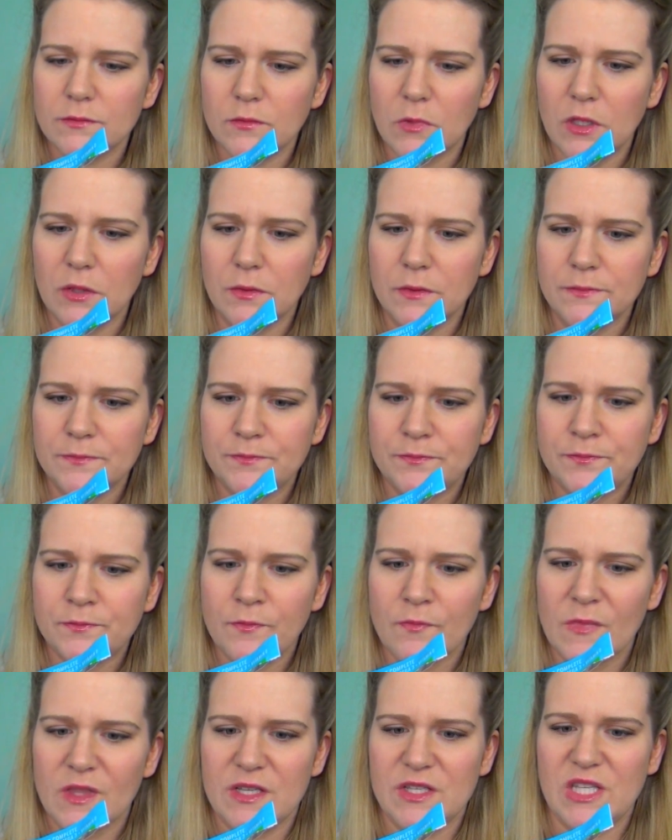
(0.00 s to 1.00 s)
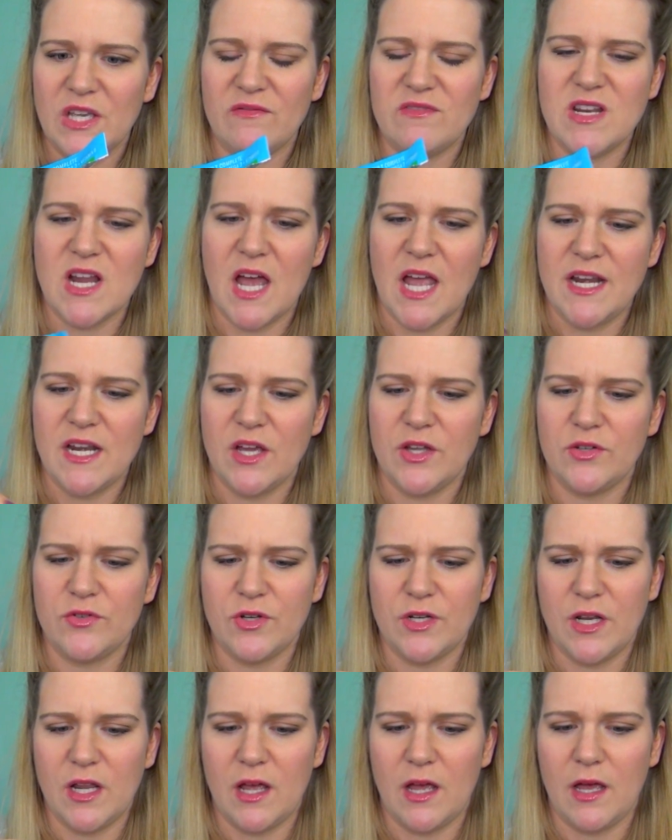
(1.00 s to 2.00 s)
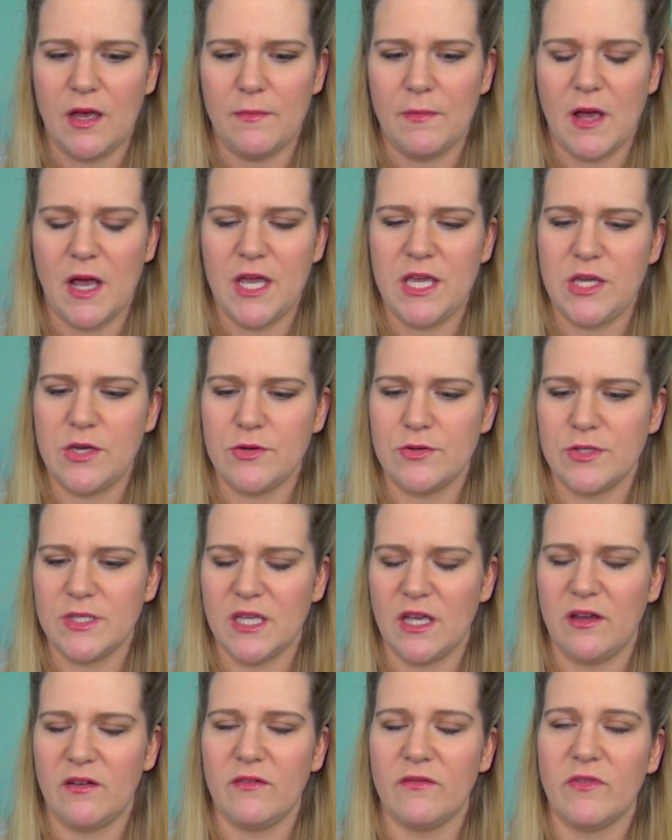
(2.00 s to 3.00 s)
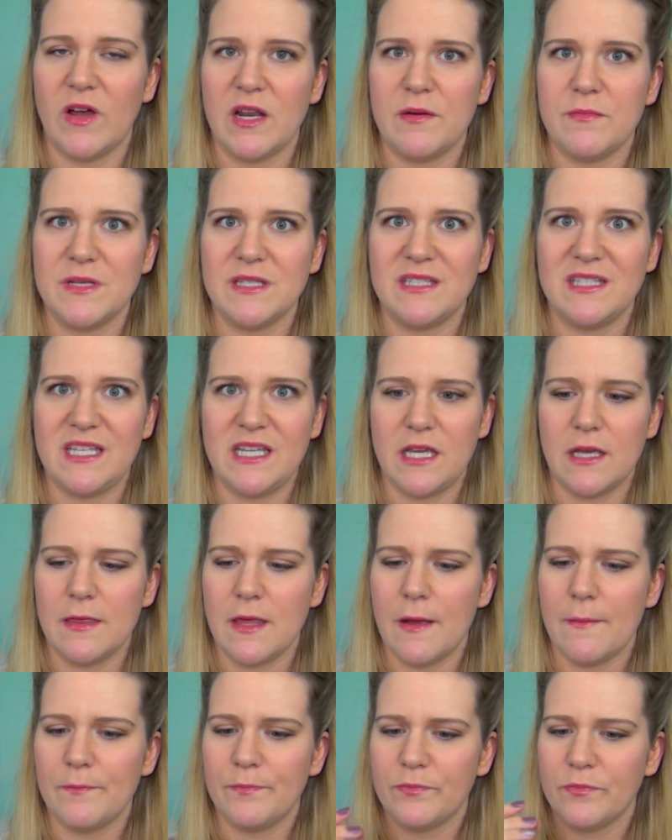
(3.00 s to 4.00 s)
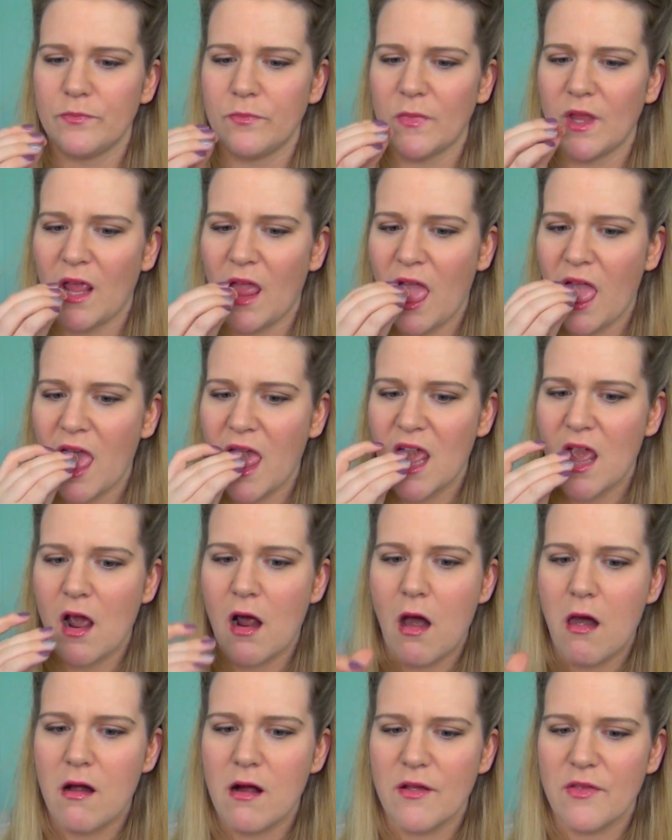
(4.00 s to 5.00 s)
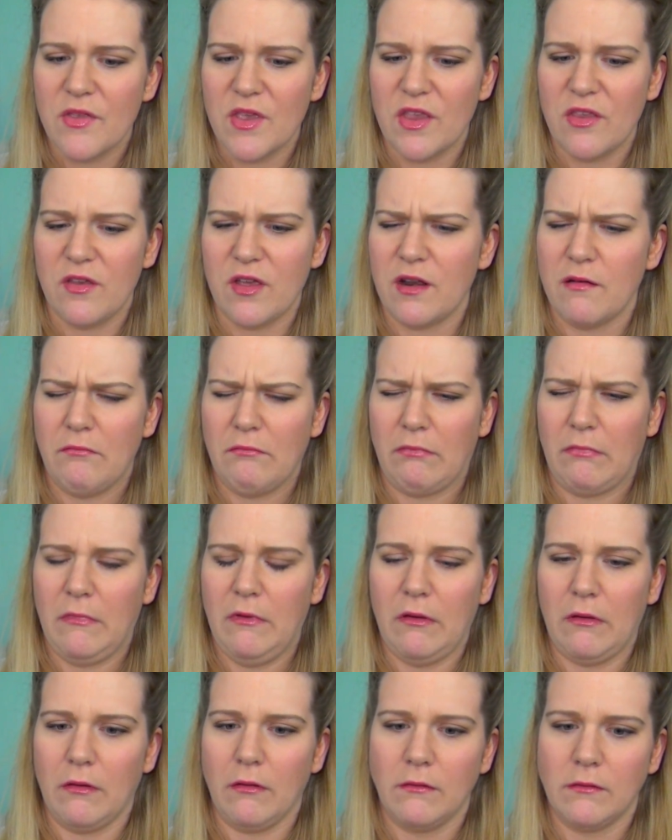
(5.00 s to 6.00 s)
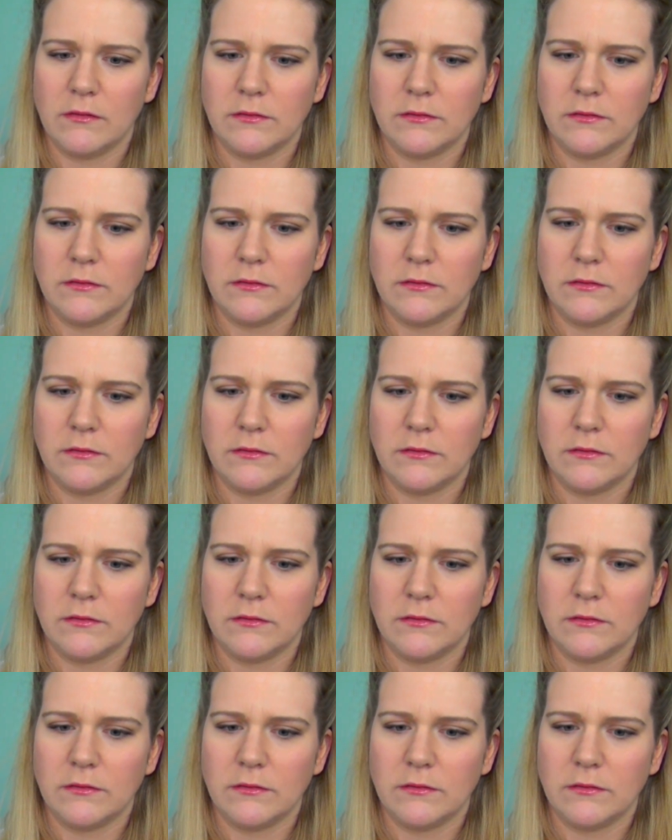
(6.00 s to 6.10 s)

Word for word: Whoa. These have 900 um, IUs of vitamin D in them. So that's good. Ugh.